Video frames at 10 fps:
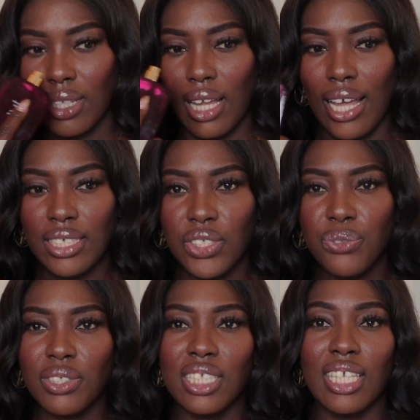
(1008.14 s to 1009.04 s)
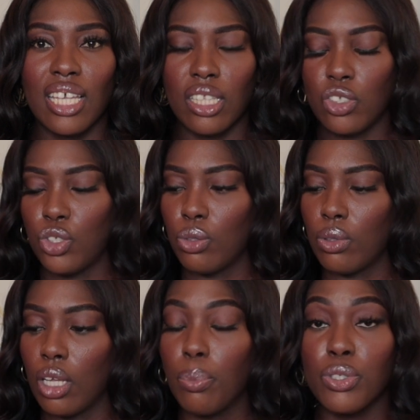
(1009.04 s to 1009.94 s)
I don't really get
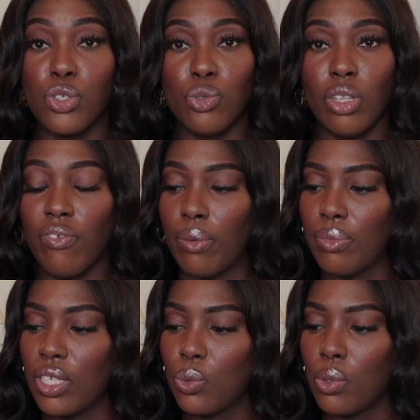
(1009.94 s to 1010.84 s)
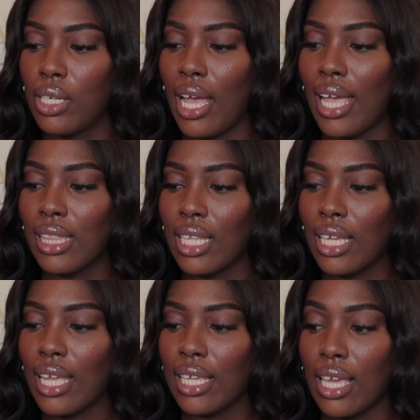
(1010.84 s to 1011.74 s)
the patchouli from this one. I think
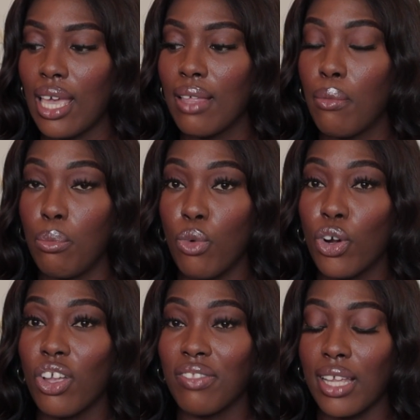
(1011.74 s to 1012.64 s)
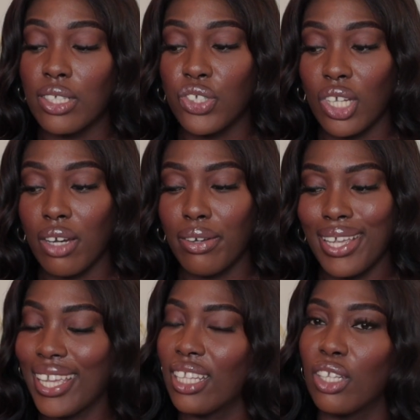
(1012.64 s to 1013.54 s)
I get more of that cherry.
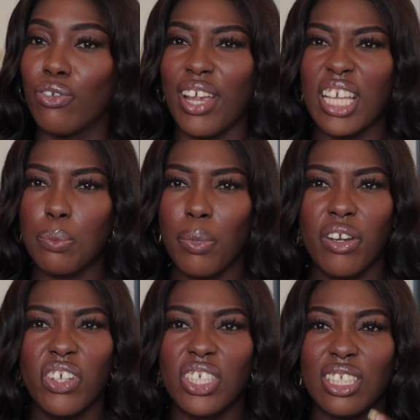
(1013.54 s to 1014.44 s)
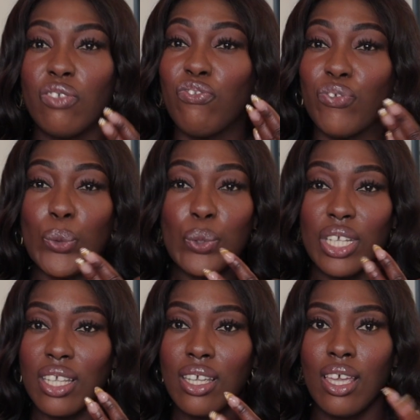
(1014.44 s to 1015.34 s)
I get the raspberry because it's
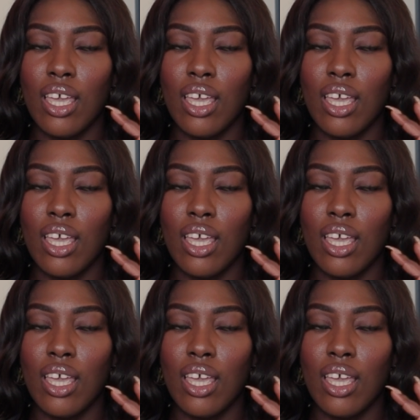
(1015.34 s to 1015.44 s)
fruity.